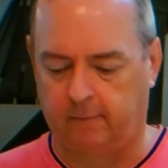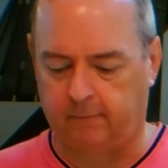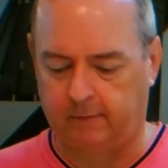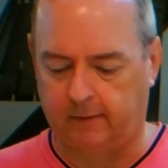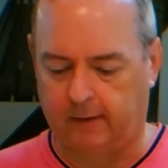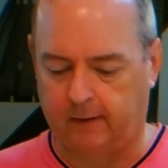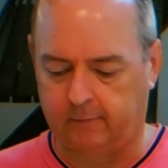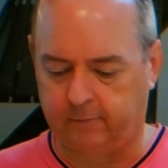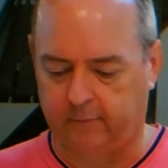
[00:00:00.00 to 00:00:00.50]
every
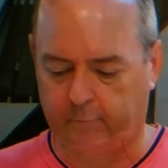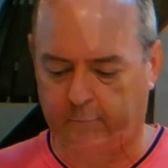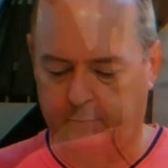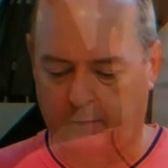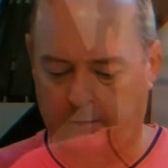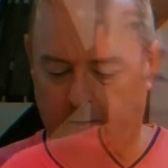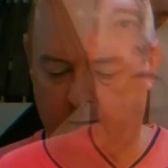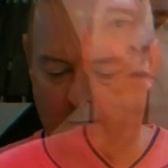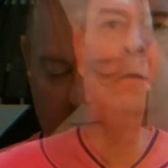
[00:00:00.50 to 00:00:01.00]
day except
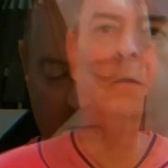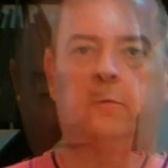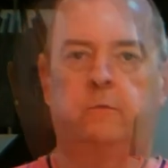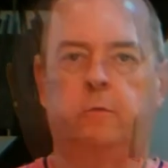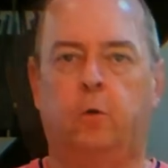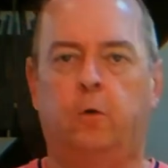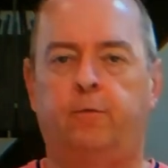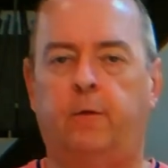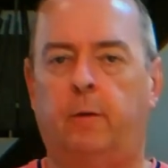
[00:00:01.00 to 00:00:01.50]
Sunday. Uh,
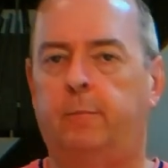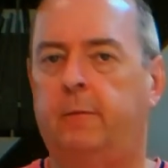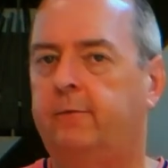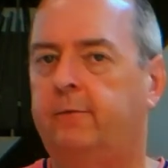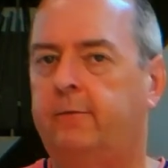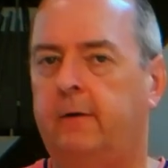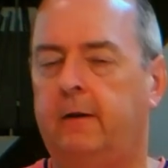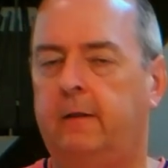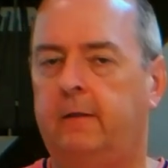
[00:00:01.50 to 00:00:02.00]
so if I
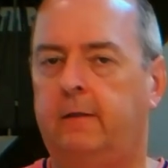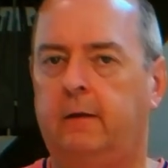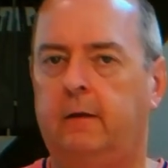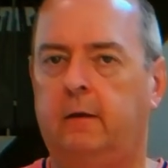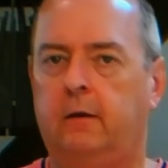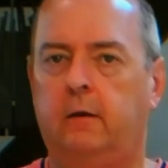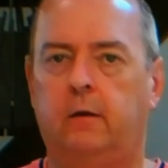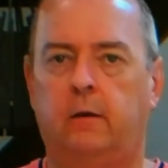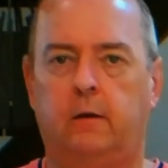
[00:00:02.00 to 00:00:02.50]
missed
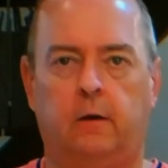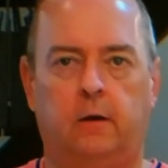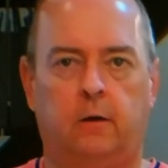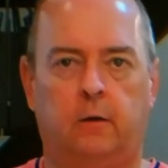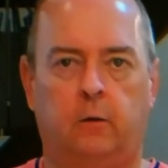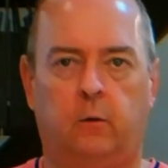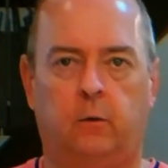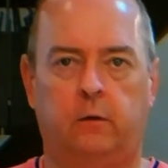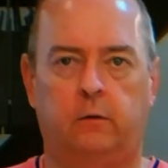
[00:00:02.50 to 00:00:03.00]
anything,
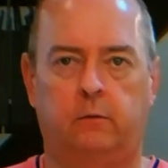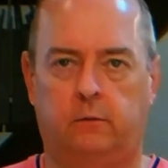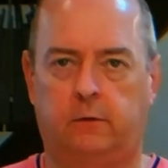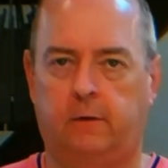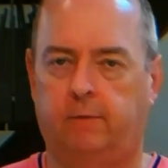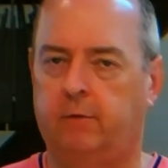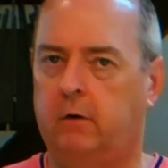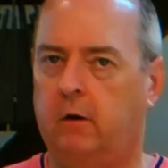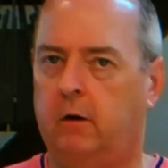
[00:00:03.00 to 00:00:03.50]
oh,
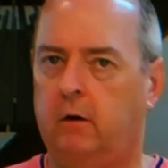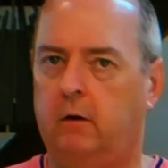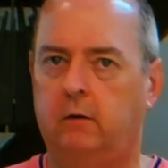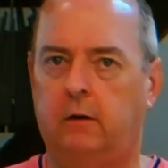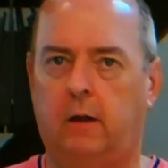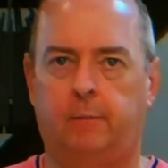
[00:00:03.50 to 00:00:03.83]
give a call.